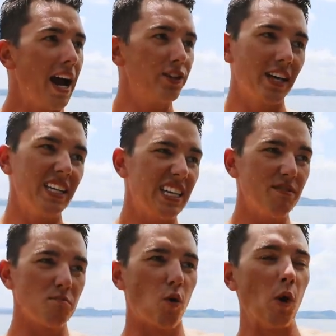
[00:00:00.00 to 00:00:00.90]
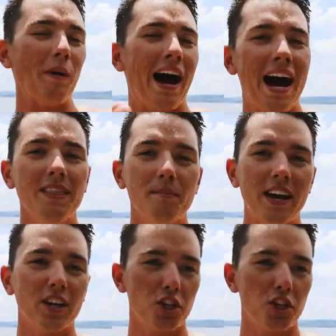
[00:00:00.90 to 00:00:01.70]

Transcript: actually it's even more behind the bank,